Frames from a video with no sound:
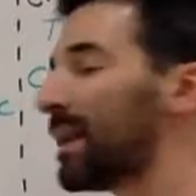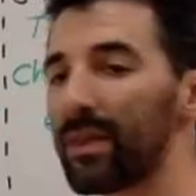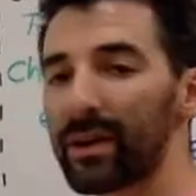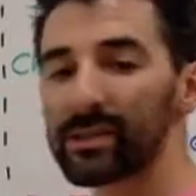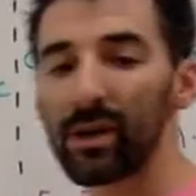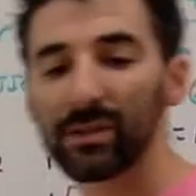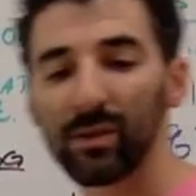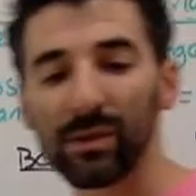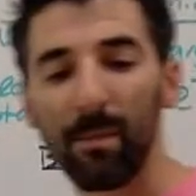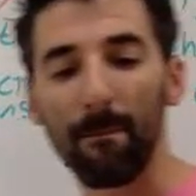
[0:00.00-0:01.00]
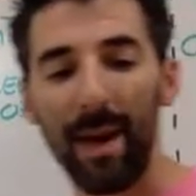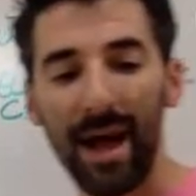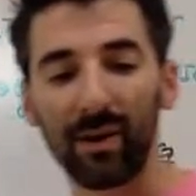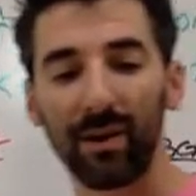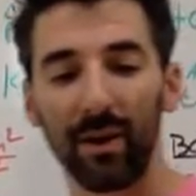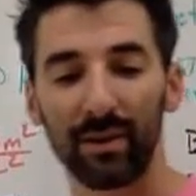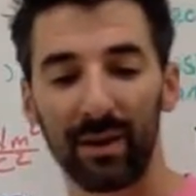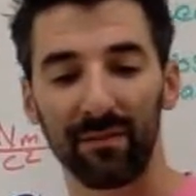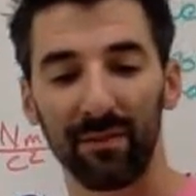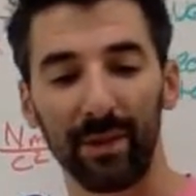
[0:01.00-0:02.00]
Now, there's also some background
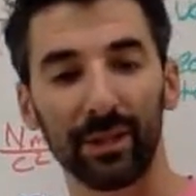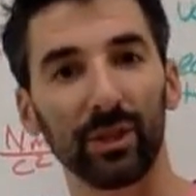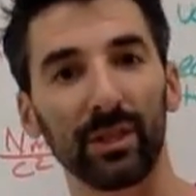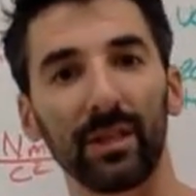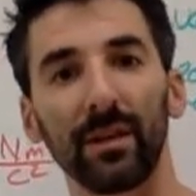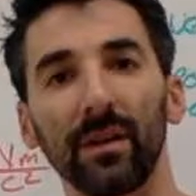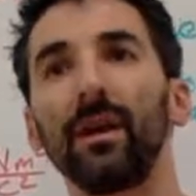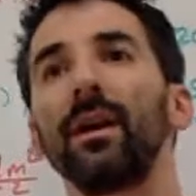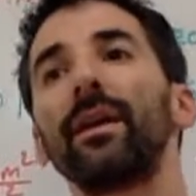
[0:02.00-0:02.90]
information here.